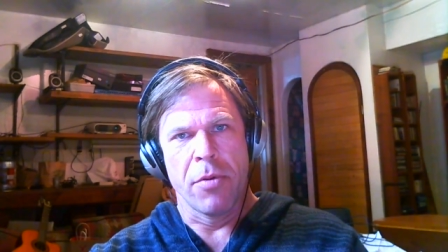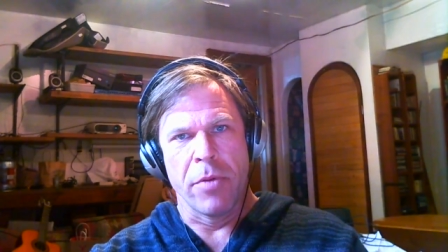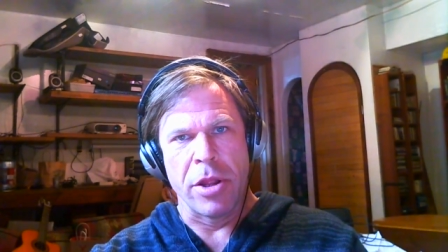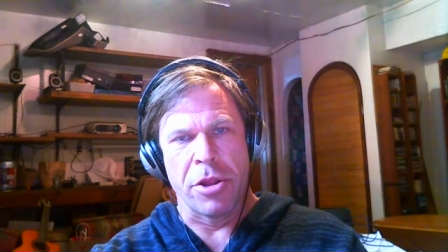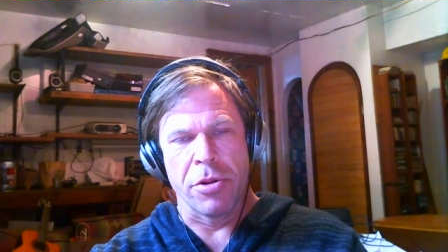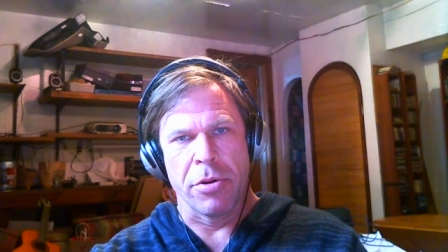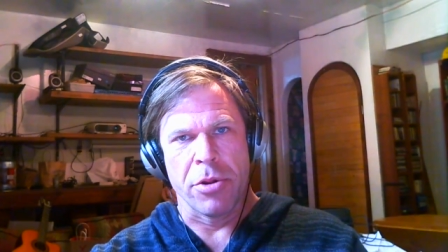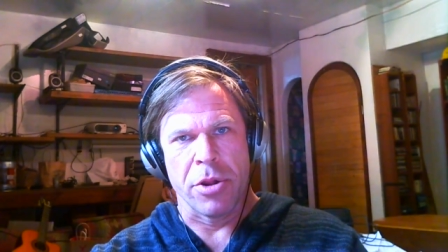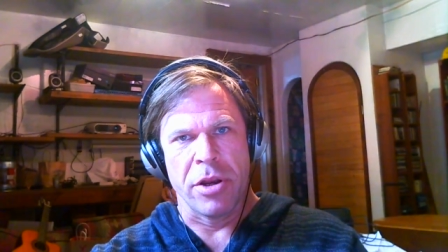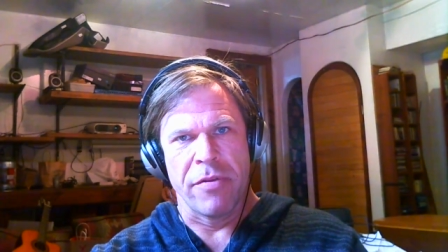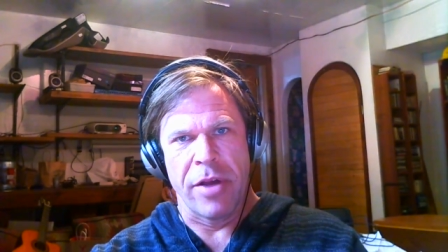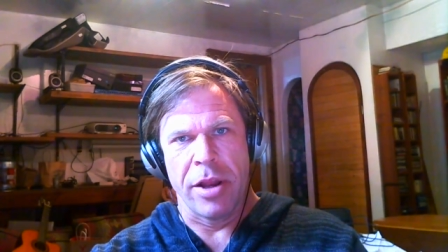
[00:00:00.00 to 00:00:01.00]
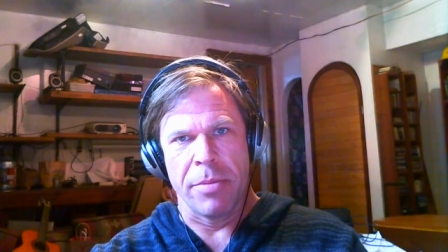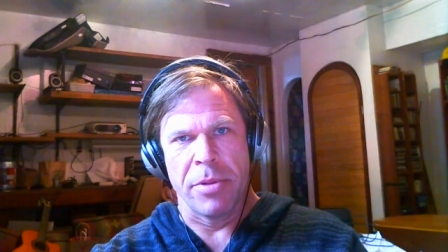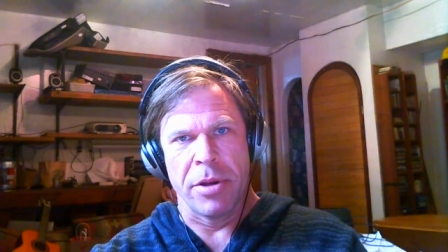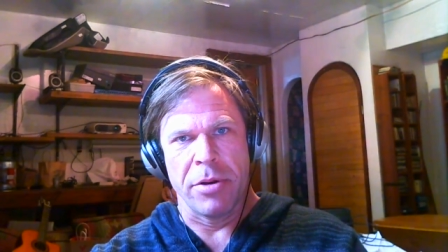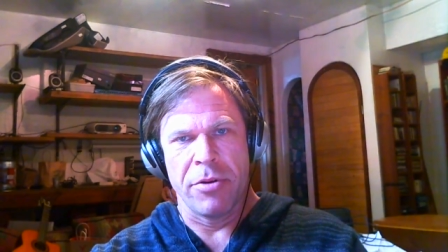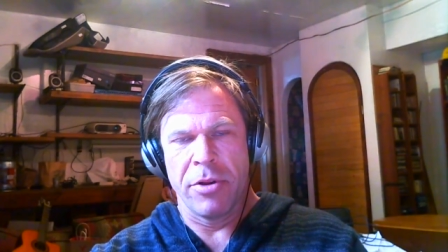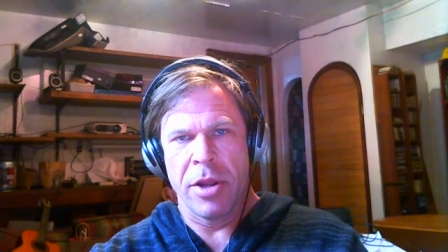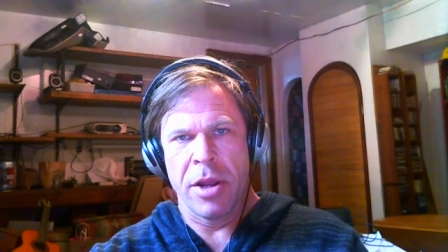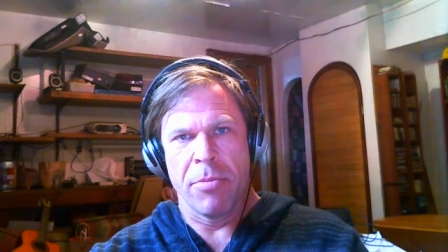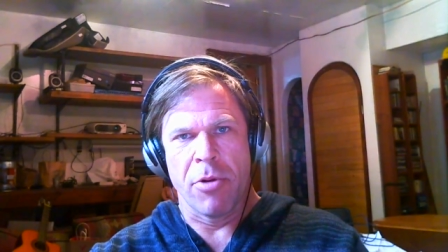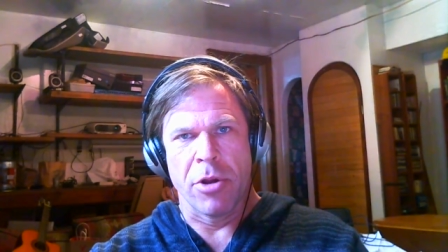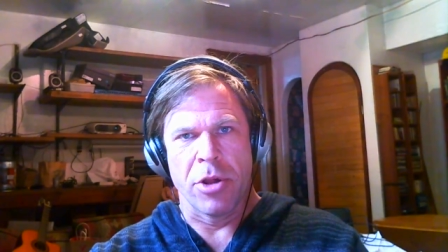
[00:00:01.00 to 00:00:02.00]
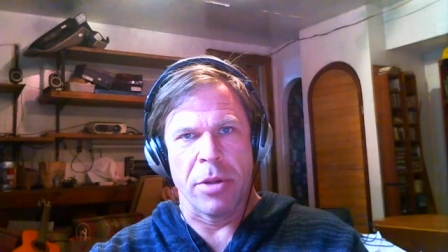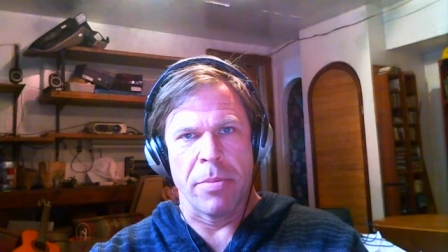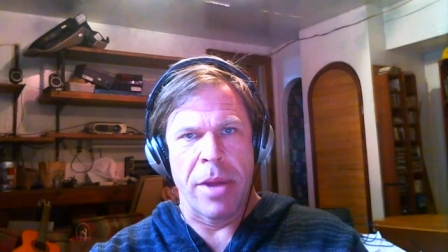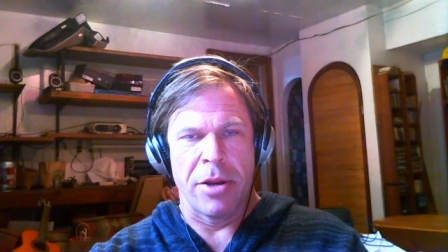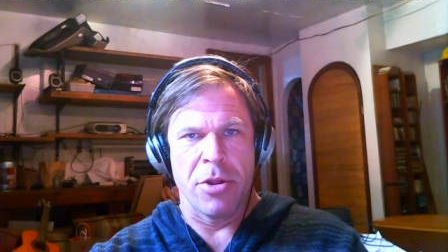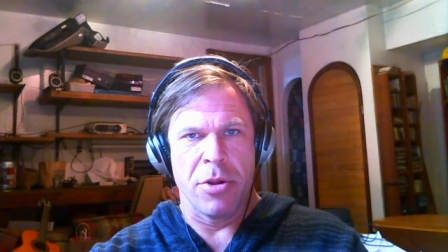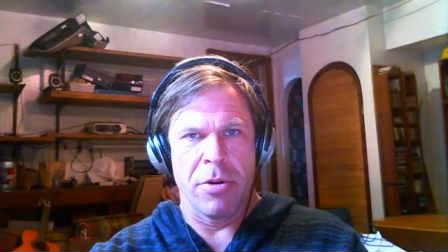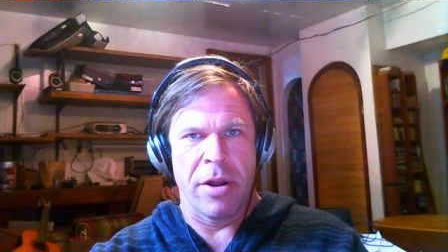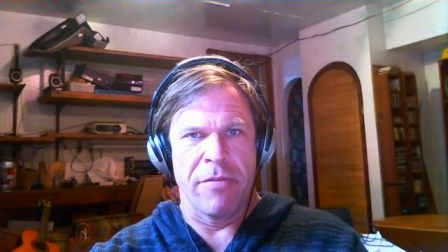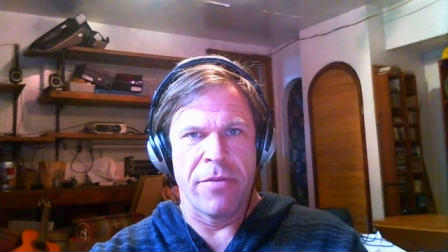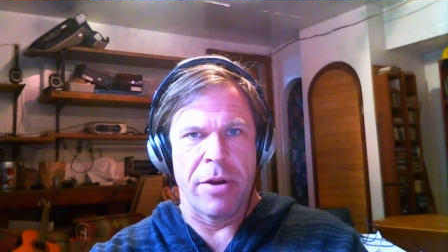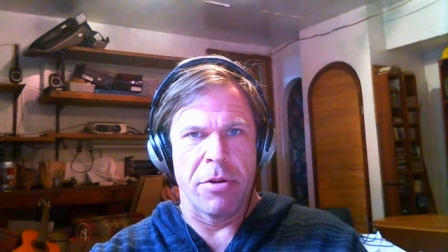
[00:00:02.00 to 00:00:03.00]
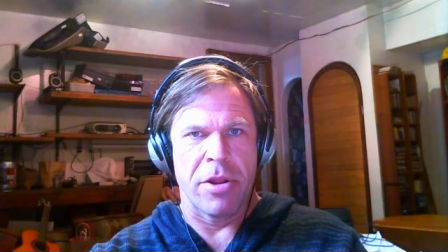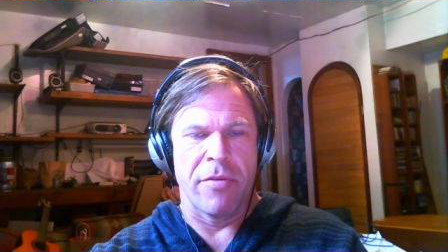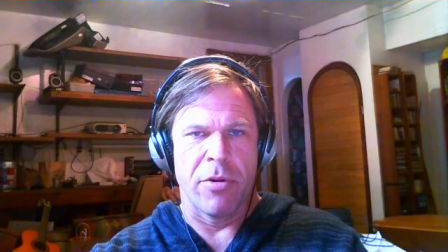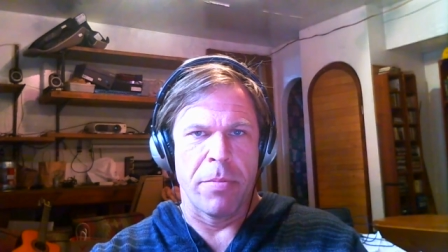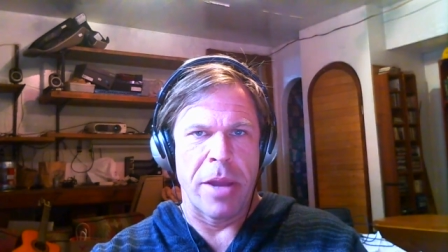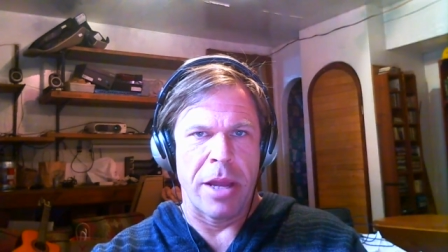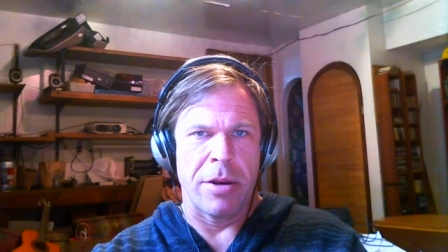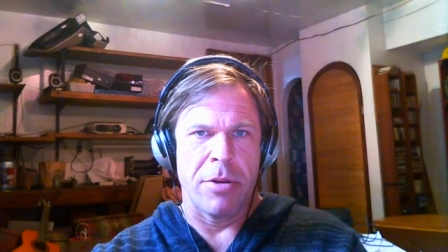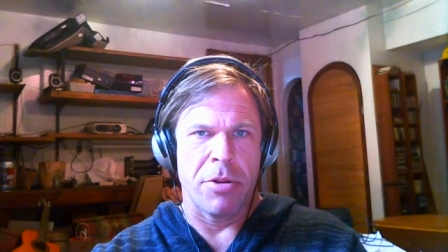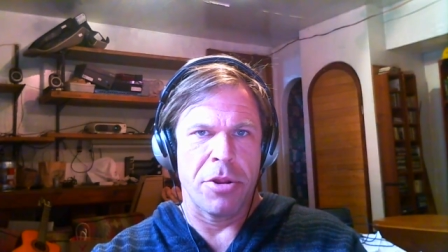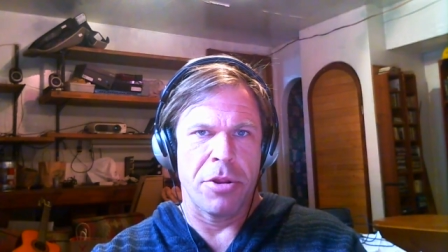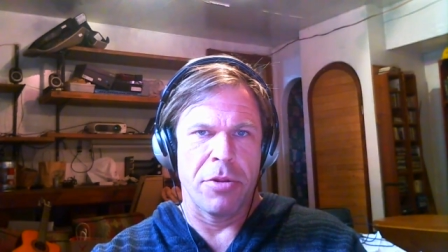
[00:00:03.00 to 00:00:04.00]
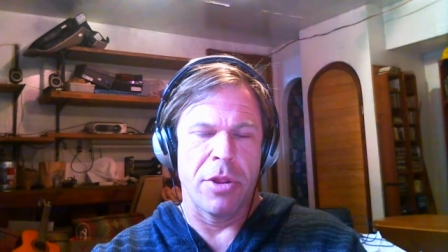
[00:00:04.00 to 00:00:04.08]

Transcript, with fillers: research and development project manager. I filed several patents.